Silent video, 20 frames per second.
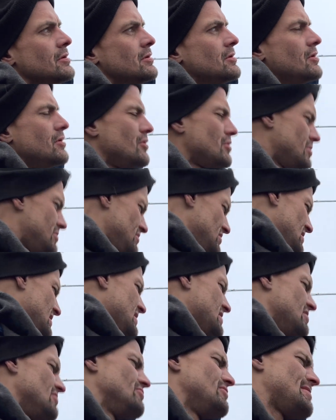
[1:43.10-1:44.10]
or in like
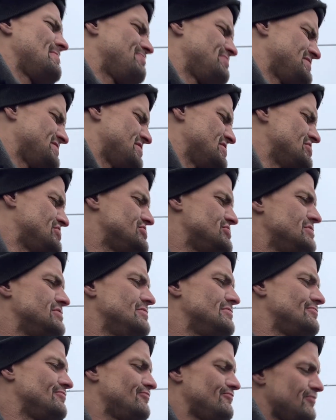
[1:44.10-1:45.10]
a repetition
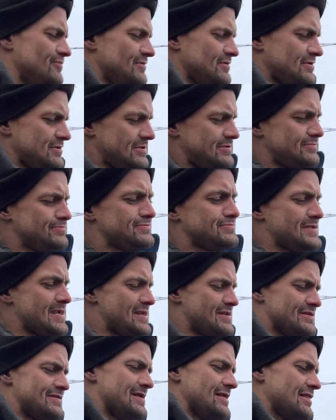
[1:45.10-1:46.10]
of
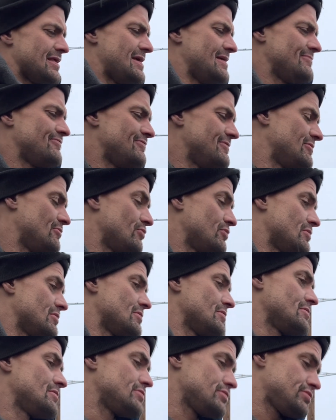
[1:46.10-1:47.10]
day-to-day life. They were,